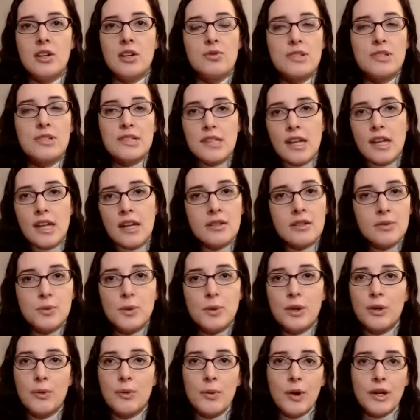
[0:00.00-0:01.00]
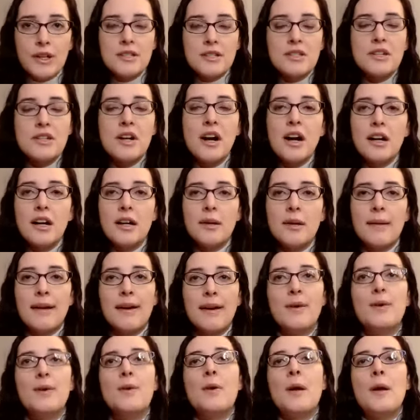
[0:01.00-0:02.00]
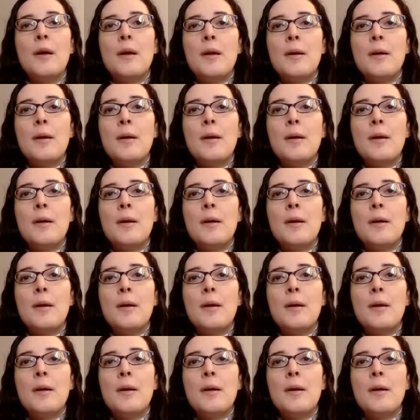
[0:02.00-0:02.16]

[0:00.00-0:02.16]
decided what you want to talk about,